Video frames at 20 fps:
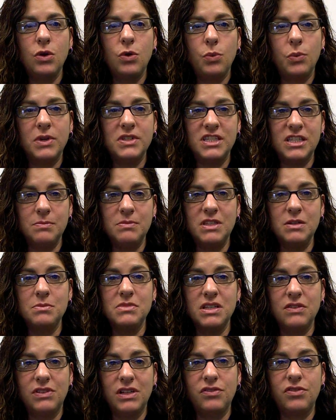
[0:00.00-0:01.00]
When symptoms
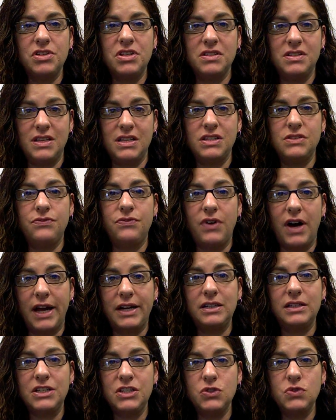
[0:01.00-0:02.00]
of liver disease
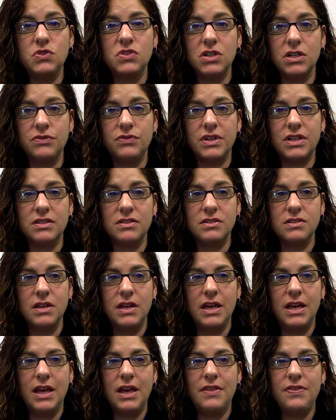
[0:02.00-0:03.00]
finally do surface,
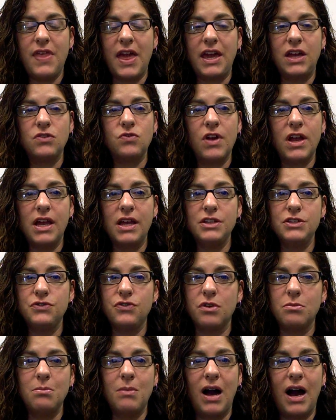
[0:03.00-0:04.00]
they can range
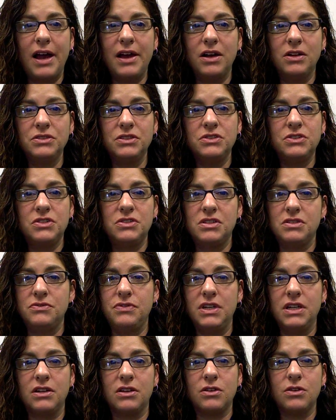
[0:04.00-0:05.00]
from mild to
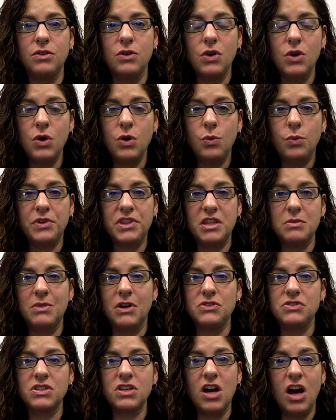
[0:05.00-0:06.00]
severe, with the
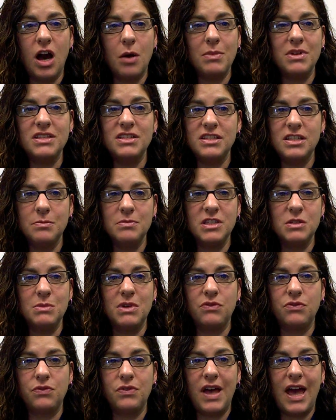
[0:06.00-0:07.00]
most common symptom
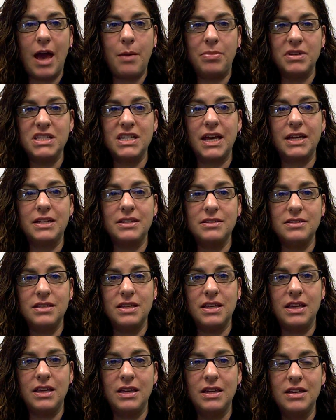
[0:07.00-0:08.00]
of hepatitis
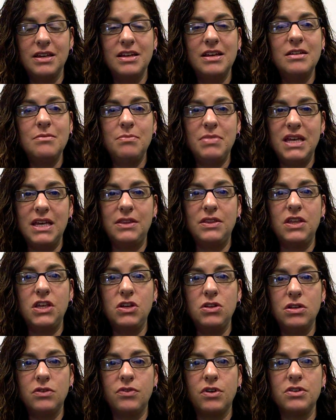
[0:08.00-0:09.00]
C being the
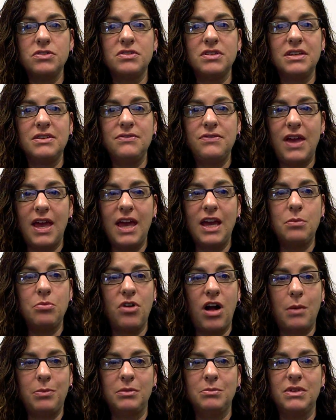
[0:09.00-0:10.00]
universally vague
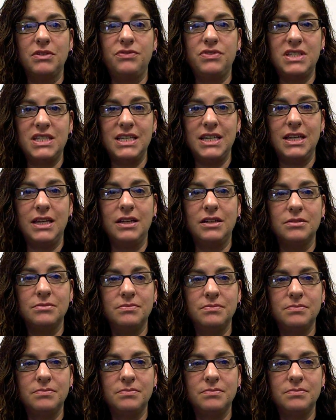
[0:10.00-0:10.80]
problem of fatigue.